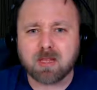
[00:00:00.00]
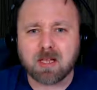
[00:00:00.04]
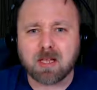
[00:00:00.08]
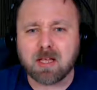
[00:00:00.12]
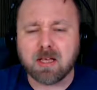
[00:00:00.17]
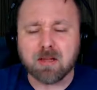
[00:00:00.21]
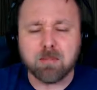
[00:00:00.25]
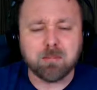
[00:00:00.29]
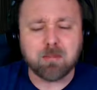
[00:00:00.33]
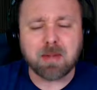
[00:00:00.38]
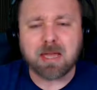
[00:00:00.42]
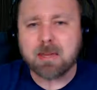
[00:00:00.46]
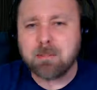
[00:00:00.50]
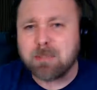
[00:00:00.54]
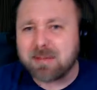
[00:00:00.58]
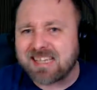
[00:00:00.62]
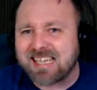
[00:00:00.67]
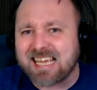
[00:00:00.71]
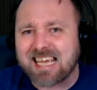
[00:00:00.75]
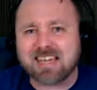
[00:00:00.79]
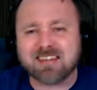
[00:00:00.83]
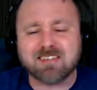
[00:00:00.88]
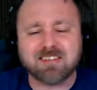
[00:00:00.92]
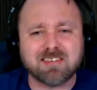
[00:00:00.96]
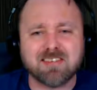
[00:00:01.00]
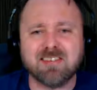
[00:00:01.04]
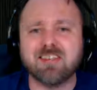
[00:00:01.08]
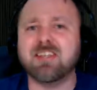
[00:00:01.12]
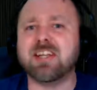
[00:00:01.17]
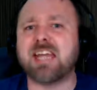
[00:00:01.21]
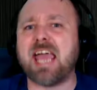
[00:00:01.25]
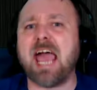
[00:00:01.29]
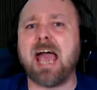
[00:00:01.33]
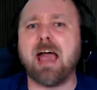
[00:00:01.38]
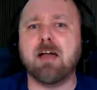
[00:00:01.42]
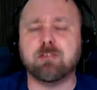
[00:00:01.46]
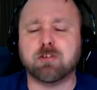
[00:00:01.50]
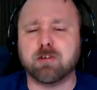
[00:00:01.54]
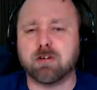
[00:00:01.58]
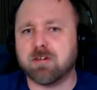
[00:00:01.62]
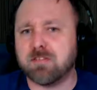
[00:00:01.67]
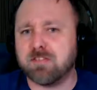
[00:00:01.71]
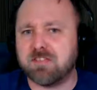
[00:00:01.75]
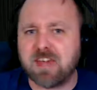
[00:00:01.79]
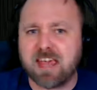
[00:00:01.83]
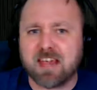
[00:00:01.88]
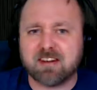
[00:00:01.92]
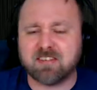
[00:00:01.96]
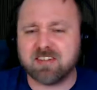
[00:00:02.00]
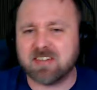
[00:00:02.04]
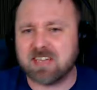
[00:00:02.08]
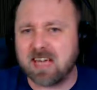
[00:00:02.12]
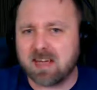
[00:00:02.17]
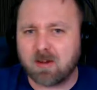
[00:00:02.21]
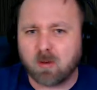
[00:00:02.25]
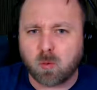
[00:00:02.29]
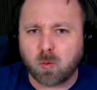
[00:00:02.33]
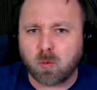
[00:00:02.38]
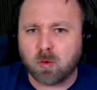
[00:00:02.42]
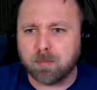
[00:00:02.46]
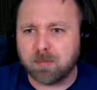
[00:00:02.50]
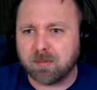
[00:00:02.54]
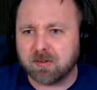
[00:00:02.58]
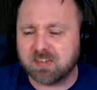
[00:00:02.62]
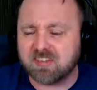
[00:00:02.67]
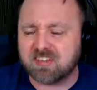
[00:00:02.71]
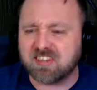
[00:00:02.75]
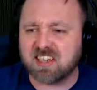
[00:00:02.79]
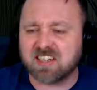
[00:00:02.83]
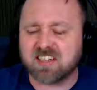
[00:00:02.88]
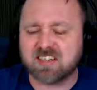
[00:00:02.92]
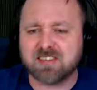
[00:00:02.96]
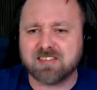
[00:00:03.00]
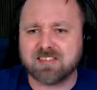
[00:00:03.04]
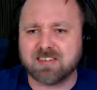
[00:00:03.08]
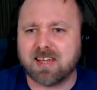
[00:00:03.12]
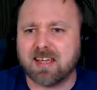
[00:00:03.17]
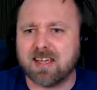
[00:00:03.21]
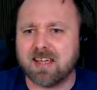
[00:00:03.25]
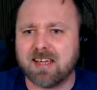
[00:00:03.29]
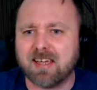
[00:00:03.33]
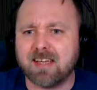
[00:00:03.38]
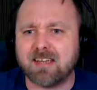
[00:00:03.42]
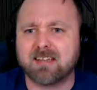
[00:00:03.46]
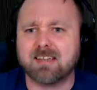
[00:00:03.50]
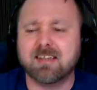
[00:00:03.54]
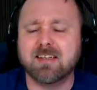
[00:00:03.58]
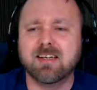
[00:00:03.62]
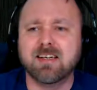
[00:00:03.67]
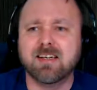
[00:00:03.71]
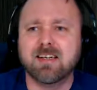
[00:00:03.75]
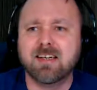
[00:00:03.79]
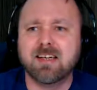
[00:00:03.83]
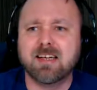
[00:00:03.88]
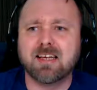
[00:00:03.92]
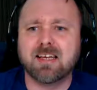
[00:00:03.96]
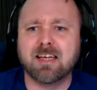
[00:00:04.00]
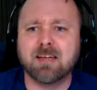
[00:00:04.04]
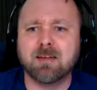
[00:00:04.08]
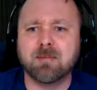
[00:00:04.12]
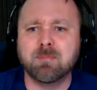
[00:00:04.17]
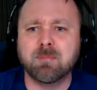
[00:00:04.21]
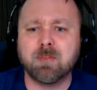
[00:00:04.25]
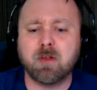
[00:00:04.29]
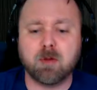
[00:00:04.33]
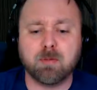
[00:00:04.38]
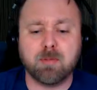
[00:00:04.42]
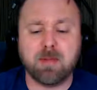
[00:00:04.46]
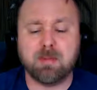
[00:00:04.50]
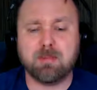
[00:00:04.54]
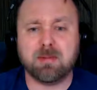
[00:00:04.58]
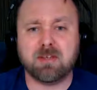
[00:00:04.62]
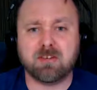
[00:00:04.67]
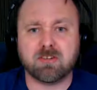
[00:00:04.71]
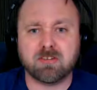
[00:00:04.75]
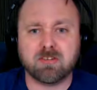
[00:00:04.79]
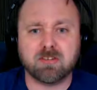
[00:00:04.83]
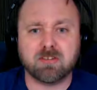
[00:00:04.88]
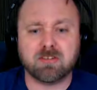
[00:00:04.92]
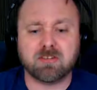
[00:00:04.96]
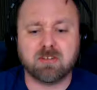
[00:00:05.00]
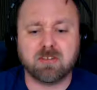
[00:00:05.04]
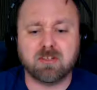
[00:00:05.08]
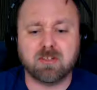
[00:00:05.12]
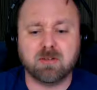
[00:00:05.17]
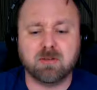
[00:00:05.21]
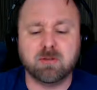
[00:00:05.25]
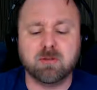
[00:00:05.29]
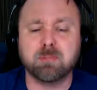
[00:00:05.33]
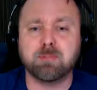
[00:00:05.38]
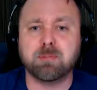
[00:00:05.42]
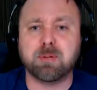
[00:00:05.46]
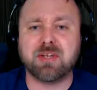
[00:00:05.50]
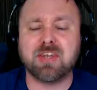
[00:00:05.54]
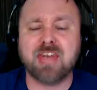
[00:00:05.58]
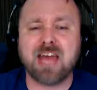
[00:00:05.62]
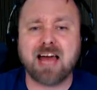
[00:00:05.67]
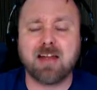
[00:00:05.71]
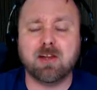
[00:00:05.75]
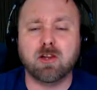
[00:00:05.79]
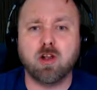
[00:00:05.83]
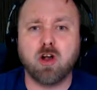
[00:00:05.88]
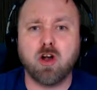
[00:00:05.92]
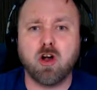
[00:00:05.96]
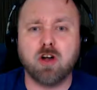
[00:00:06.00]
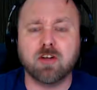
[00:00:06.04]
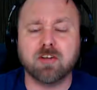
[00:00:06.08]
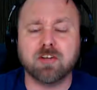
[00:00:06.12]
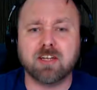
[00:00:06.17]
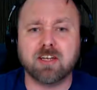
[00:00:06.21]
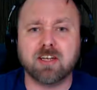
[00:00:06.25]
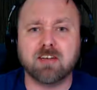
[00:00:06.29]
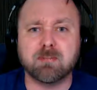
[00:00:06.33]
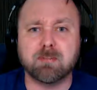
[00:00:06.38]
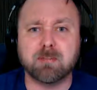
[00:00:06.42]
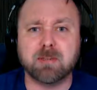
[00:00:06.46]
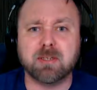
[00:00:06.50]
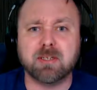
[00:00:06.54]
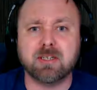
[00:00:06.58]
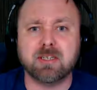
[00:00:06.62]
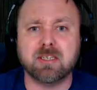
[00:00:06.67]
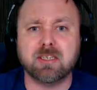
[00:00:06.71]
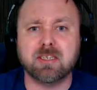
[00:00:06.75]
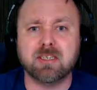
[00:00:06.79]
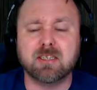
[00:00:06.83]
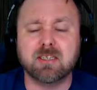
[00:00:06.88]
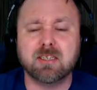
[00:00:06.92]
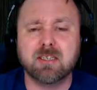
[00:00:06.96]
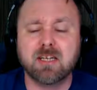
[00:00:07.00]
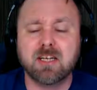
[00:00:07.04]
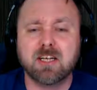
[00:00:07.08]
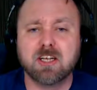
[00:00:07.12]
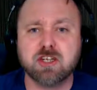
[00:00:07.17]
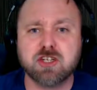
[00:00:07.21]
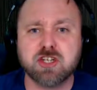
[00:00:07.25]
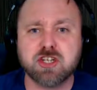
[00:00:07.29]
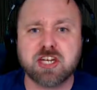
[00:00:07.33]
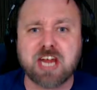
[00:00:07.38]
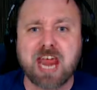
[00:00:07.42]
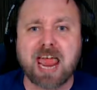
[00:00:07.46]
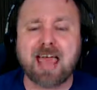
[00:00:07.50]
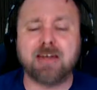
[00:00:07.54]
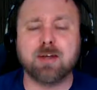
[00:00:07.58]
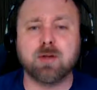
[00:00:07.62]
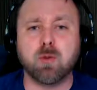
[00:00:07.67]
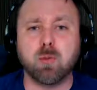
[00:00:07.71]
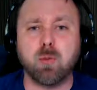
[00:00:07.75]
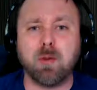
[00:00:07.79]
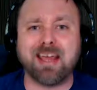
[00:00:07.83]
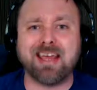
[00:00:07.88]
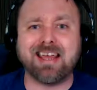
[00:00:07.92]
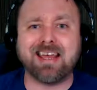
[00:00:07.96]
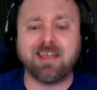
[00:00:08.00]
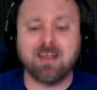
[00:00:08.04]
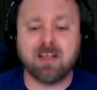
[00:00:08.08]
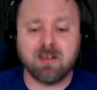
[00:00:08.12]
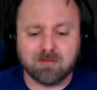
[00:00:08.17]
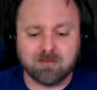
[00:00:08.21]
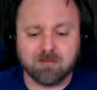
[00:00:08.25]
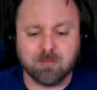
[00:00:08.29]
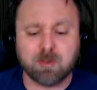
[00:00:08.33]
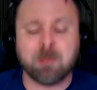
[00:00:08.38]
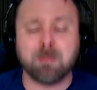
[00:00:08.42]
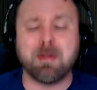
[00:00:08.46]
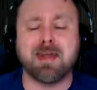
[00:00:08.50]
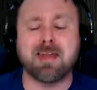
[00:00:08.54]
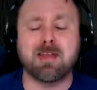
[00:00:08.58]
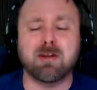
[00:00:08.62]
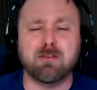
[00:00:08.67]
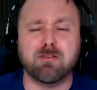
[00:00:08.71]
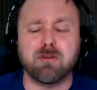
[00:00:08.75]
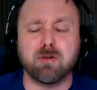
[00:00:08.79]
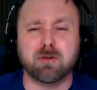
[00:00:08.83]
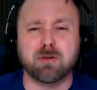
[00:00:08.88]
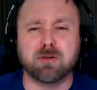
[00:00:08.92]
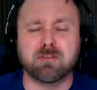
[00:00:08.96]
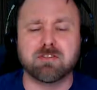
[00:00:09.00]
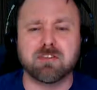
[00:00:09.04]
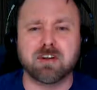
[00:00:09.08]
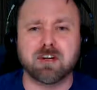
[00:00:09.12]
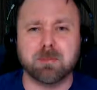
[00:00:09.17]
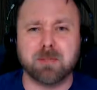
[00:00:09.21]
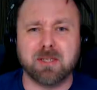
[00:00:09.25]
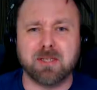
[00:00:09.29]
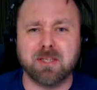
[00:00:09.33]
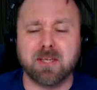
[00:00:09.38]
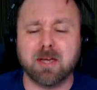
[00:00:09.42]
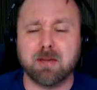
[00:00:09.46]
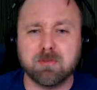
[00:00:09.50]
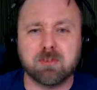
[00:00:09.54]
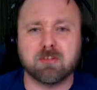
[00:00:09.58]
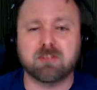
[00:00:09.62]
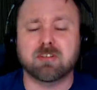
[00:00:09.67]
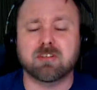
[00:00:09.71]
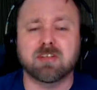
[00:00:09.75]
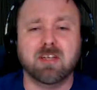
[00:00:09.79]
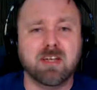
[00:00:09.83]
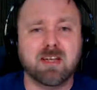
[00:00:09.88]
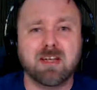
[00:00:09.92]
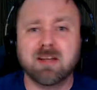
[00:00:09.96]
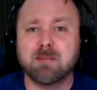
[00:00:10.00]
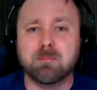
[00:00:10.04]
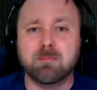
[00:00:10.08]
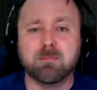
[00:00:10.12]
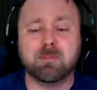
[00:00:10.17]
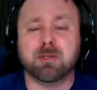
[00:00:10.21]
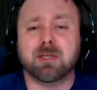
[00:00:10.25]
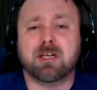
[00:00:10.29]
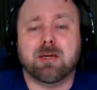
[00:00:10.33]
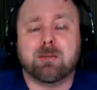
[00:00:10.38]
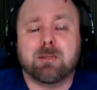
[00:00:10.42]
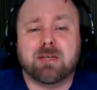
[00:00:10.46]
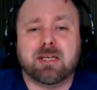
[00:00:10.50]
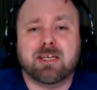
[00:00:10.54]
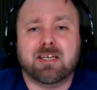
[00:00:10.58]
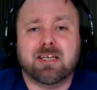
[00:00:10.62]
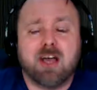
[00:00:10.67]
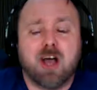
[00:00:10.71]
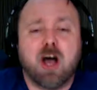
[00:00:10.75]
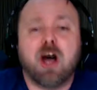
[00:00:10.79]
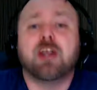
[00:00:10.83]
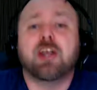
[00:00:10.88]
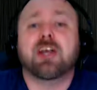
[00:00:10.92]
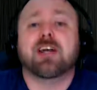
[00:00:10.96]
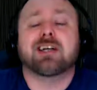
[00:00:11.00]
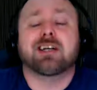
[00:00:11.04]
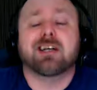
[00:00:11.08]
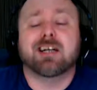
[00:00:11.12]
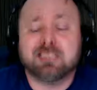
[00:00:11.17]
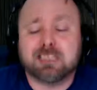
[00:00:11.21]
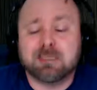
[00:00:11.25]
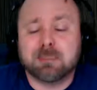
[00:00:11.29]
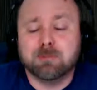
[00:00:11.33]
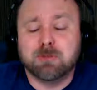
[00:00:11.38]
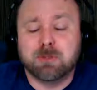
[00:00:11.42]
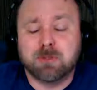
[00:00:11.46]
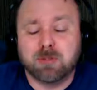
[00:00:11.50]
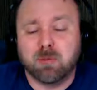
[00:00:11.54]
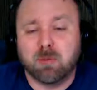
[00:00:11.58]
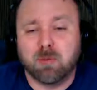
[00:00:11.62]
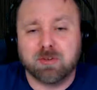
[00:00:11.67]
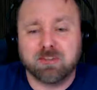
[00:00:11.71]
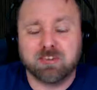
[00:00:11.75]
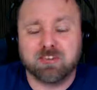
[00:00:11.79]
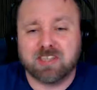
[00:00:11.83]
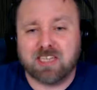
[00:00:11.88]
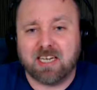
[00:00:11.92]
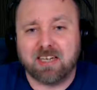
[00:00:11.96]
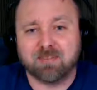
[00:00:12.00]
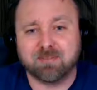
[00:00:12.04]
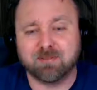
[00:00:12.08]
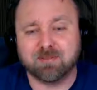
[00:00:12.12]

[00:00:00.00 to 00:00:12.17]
maybe still the after effects of that horrible sickness I had. Or maybe it's just, you know, been that long that I've been chatting away with a microphone in front of me that I'm just becoming unaccustomed to it once again.